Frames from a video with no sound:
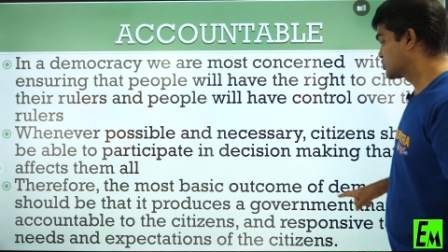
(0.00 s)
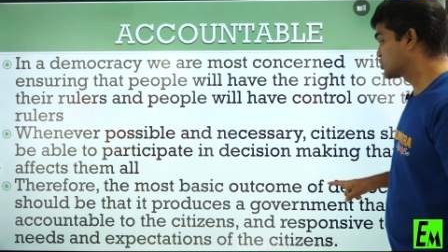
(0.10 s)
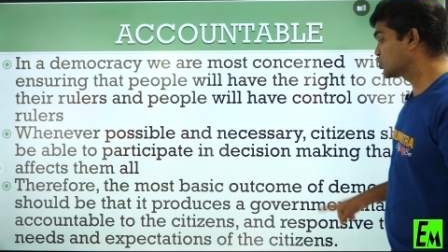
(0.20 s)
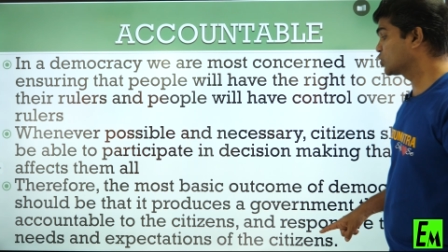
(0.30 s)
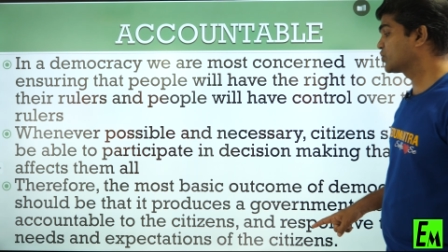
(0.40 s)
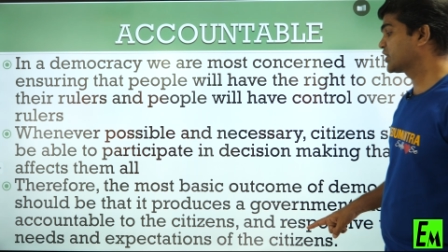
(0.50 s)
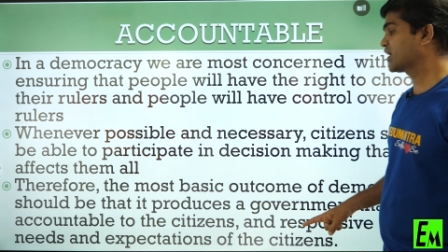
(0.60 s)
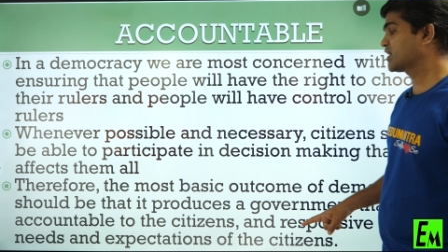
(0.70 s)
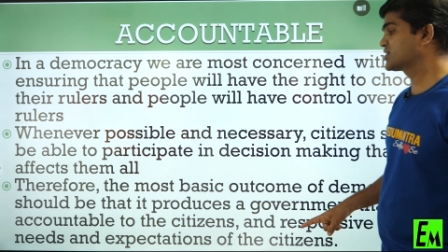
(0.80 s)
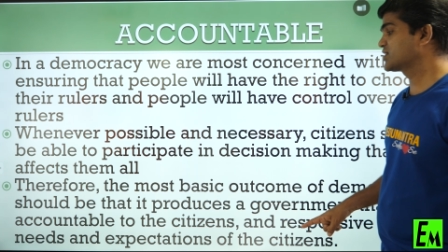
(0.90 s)
so we
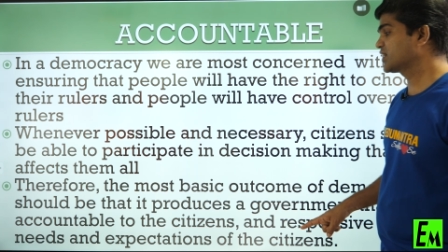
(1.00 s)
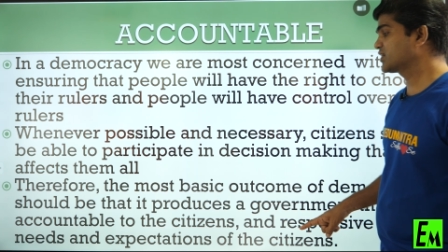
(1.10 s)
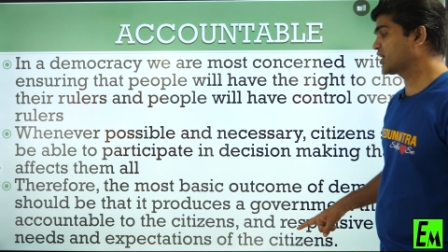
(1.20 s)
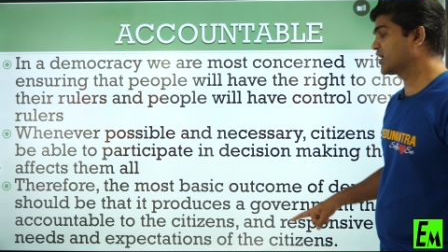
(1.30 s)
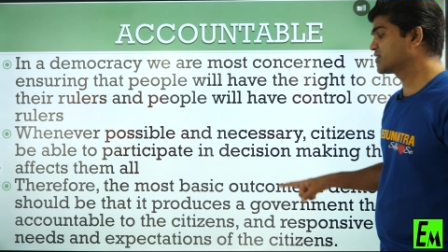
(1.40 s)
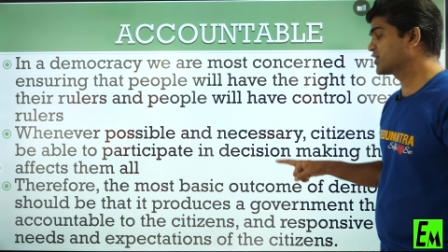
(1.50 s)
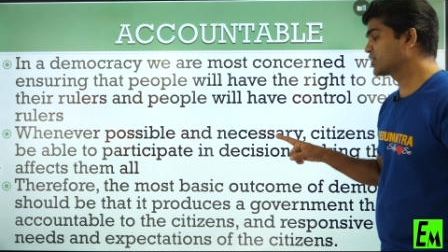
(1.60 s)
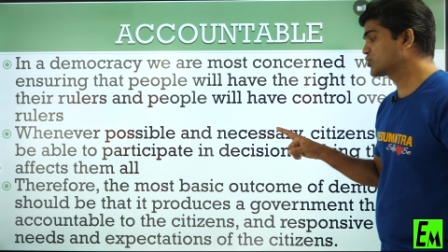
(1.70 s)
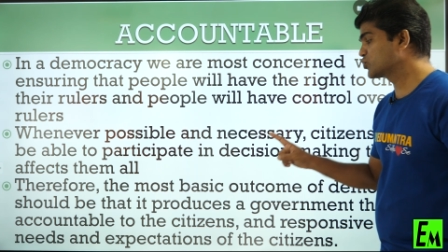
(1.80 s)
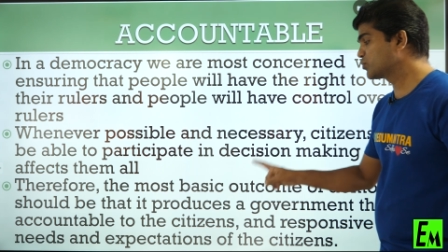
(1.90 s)
can say that
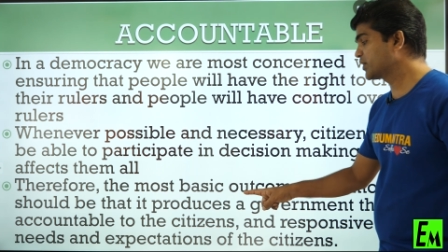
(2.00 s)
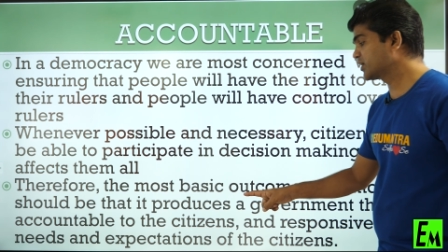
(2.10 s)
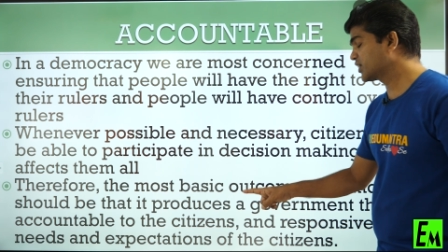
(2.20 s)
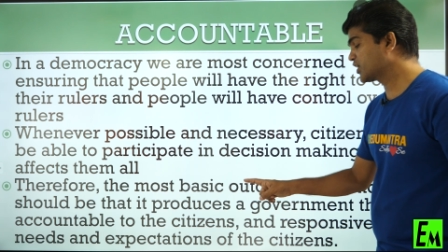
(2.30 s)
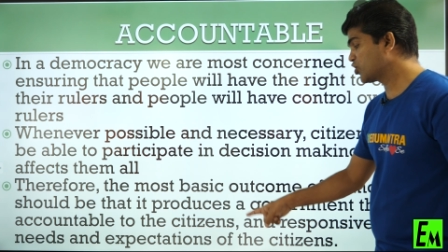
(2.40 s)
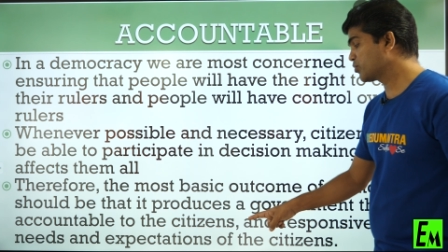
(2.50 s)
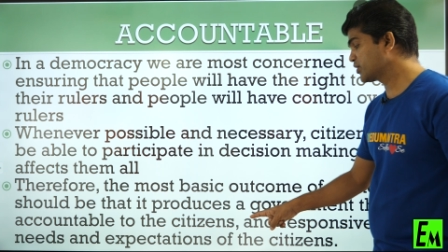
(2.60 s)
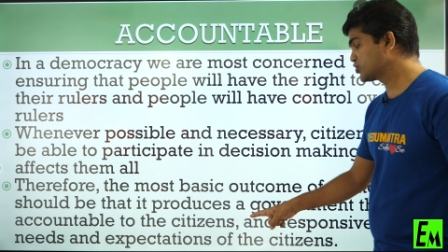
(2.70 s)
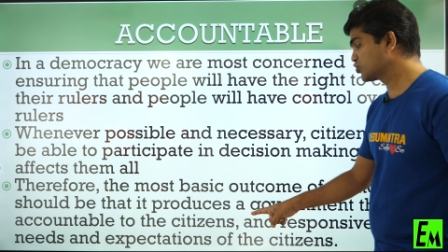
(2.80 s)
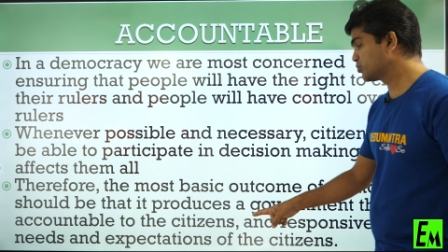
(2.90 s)
there should be, the
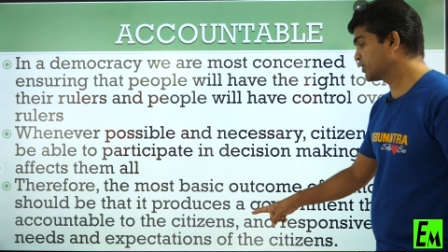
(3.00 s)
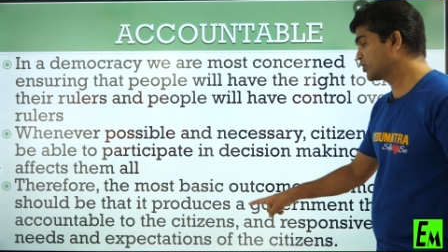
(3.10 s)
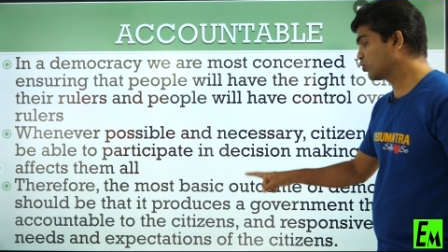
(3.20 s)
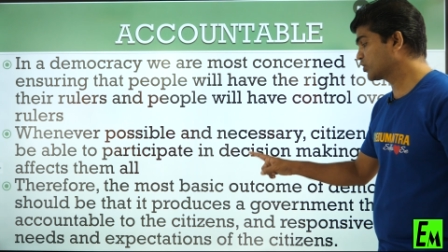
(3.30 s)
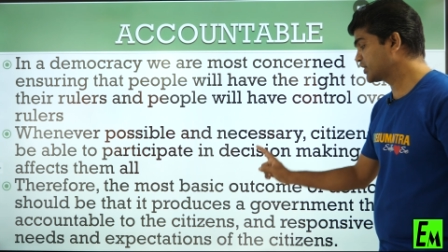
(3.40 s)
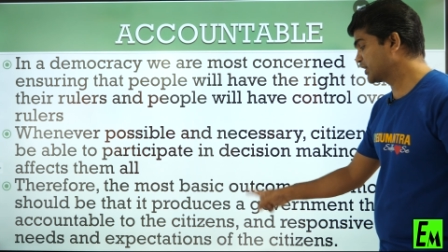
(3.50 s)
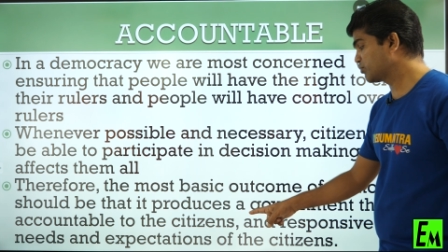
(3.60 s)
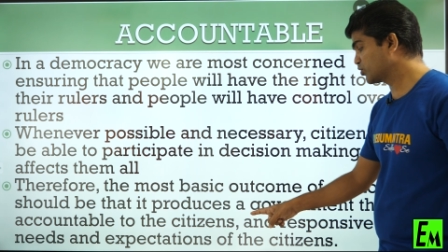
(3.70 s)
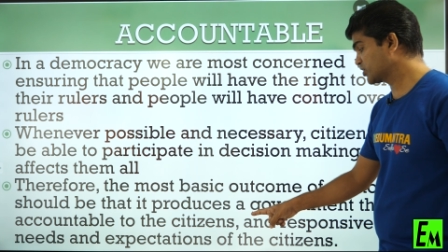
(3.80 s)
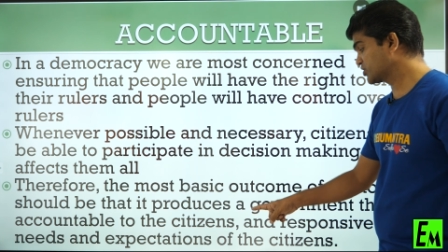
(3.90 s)
government should be, or the
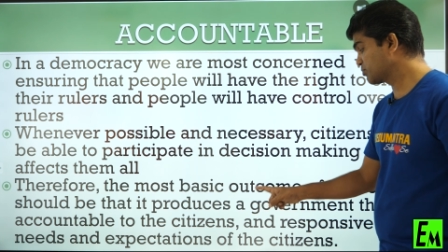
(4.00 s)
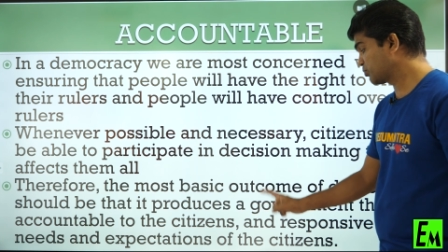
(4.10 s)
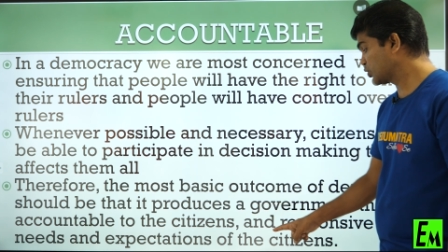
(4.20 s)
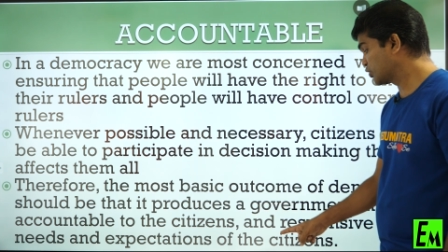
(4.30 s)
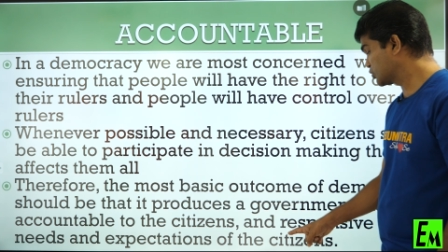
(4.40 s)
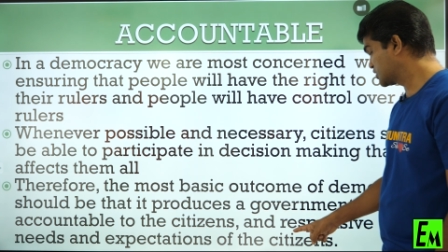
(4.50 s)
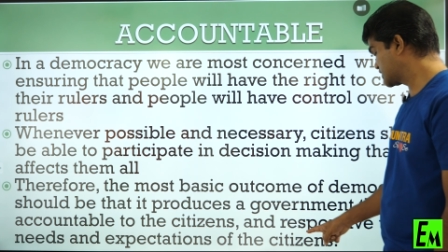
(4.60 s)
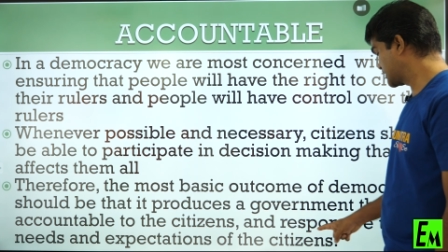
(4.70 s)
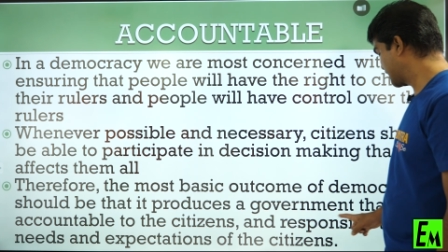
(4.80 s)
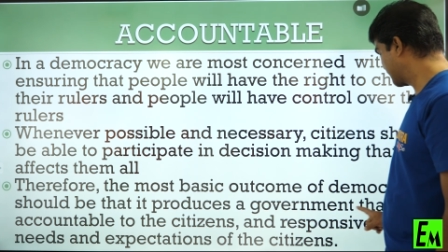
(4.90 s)
democracy
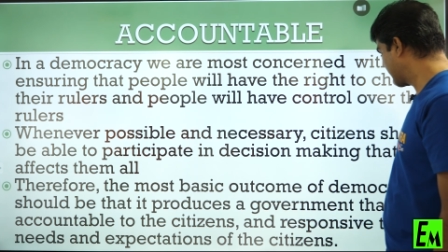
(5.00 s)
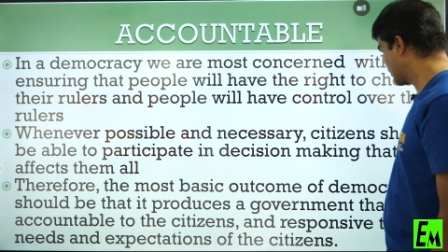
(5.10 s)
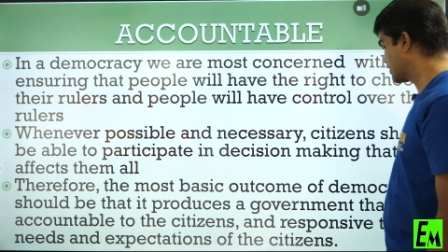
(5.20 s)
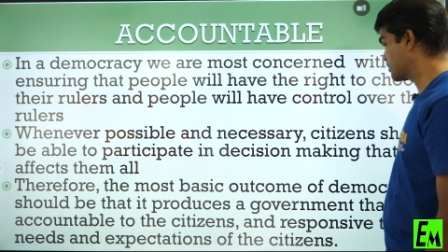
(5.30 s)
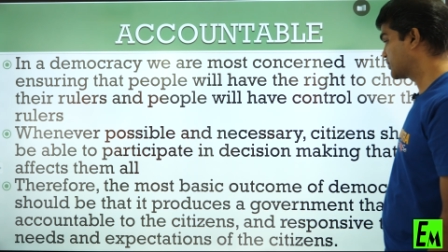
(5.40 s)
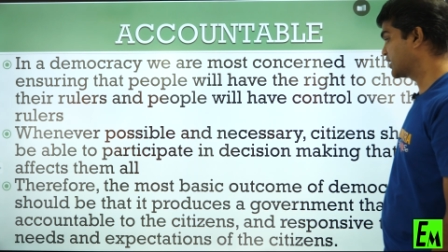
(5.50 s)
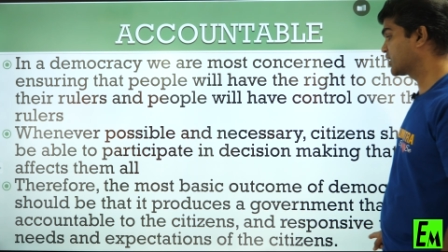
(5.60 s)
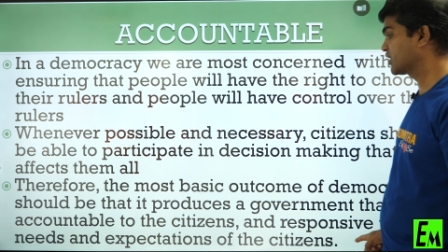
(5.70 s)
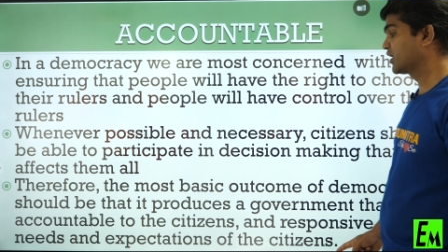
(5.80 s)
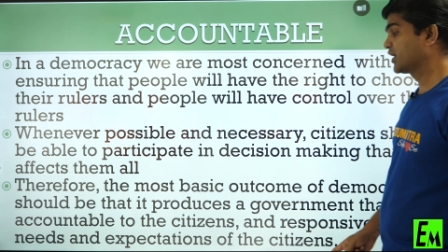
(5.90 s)
produces a government